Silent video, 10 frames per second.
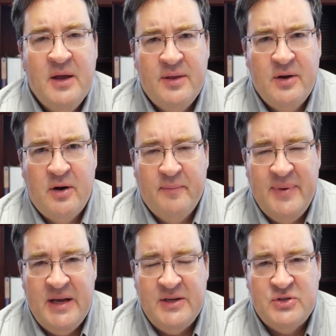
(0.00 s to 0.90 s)
There are
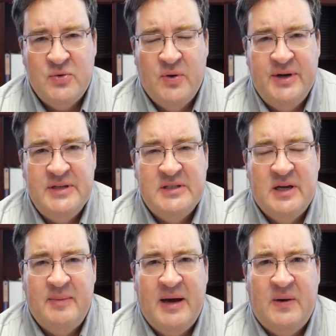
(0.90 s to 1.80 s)
many stories
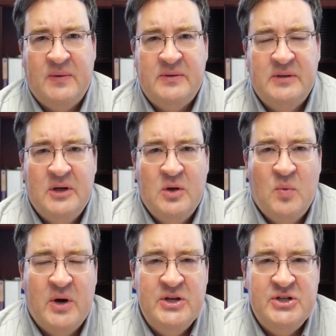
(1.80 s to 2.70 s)
about
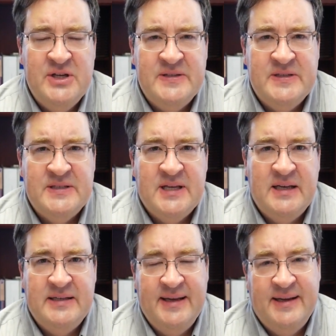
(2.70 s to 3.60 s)
what Jesus
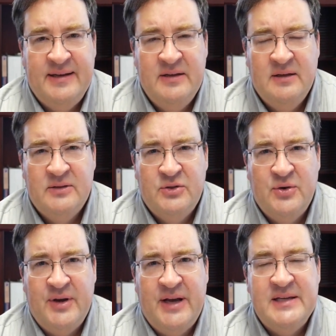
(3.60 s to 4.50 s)
did
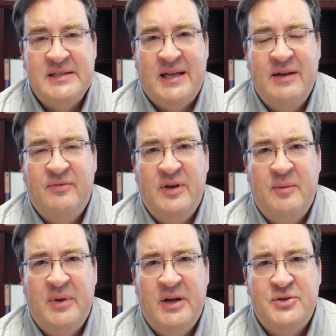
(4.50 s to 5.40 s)
during his life
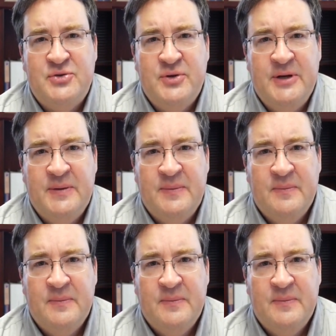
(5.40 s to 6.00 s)
and ministry,